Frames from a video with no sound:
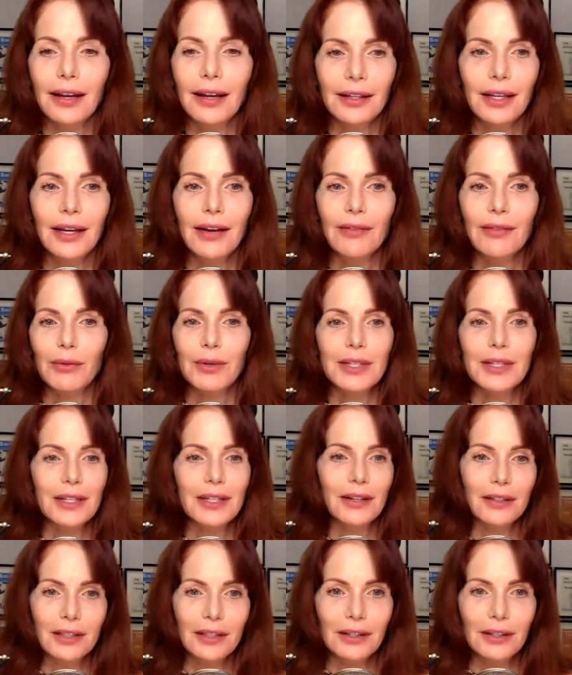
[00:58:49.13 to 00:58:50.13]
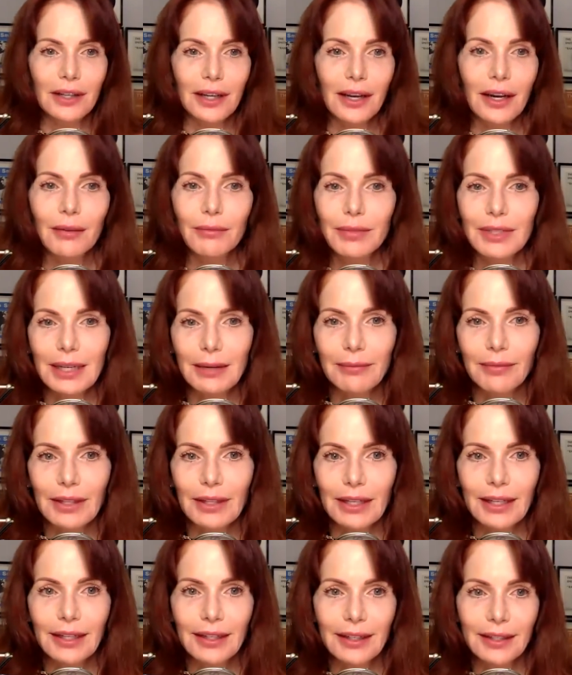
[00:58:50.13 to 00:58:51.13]
and then everyone starts looking up. Same
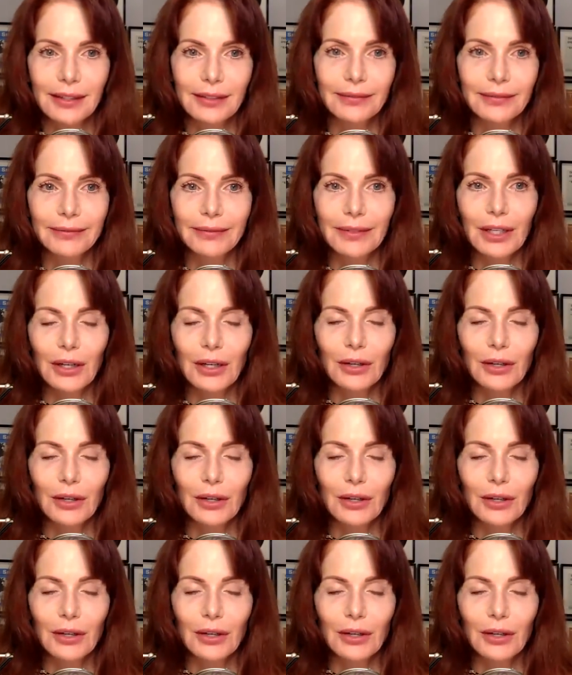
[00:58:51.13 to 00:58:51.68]
thing. Right.